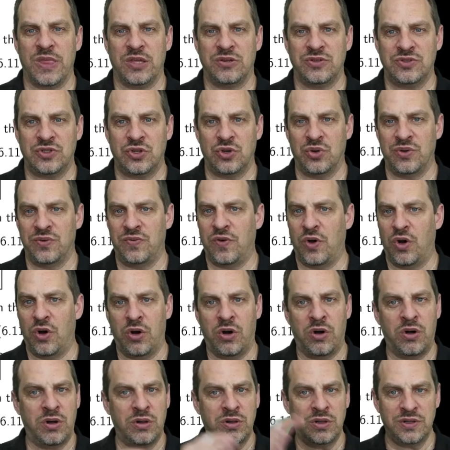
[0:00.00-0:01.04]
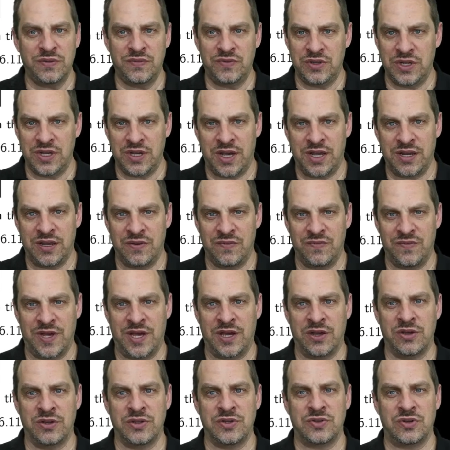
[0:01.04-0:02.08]
So if all of the
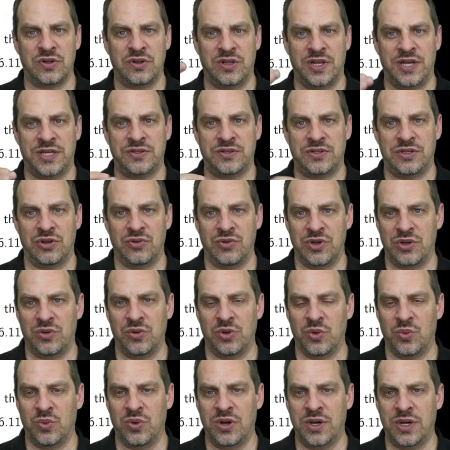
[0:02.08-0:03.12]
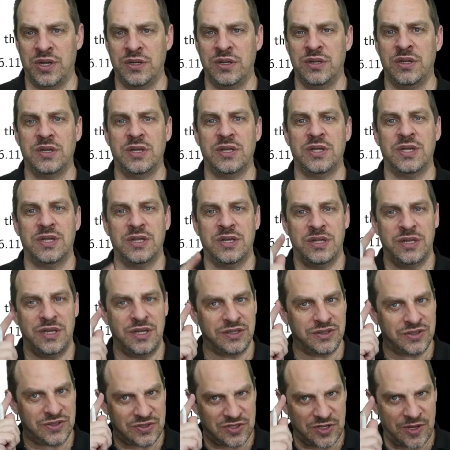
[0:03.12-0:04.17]
eigenvalues are less than or equal to 1,
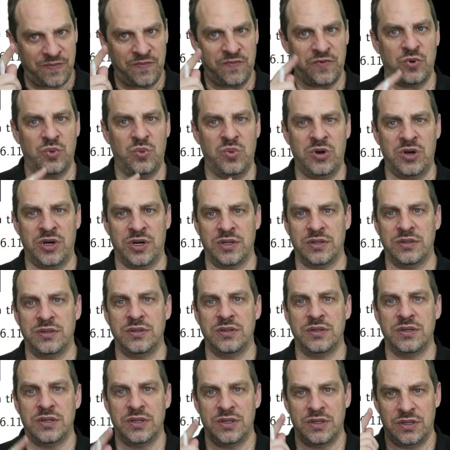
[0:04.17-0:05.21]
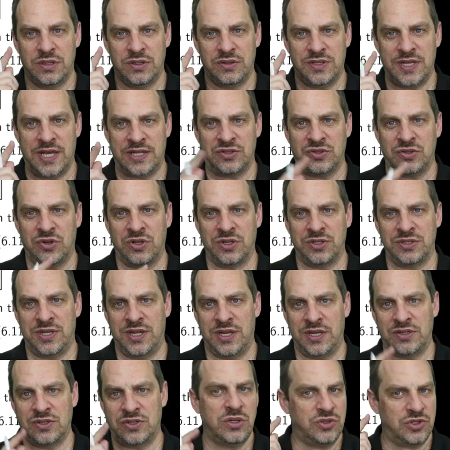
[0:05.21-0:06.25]
except for 1, that's all it takes.